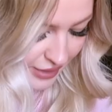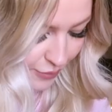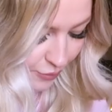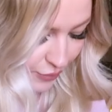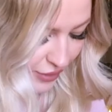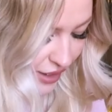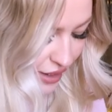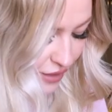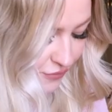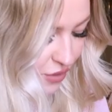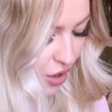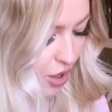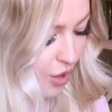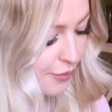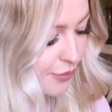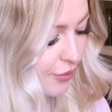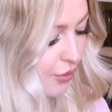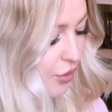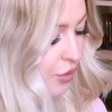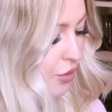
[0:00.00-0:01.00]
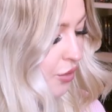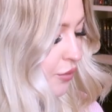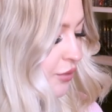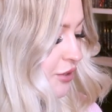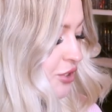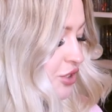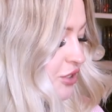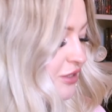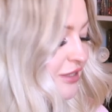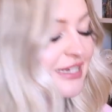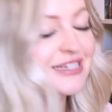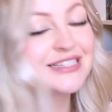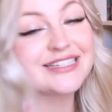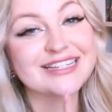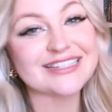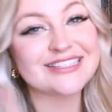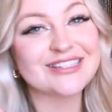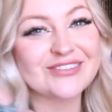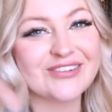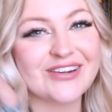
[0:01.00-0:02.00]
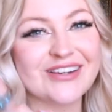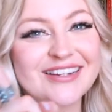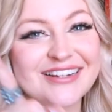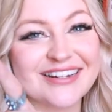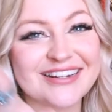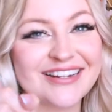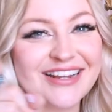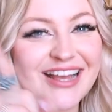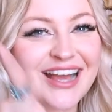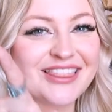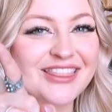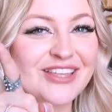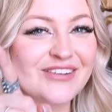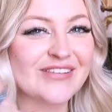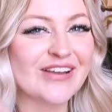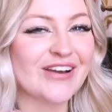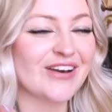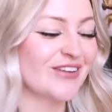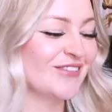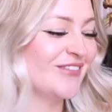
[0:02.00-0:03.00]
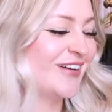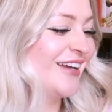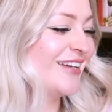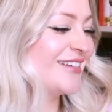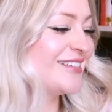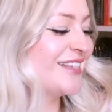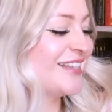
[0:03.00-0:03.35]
then we have our book, which this is the one that we got at work.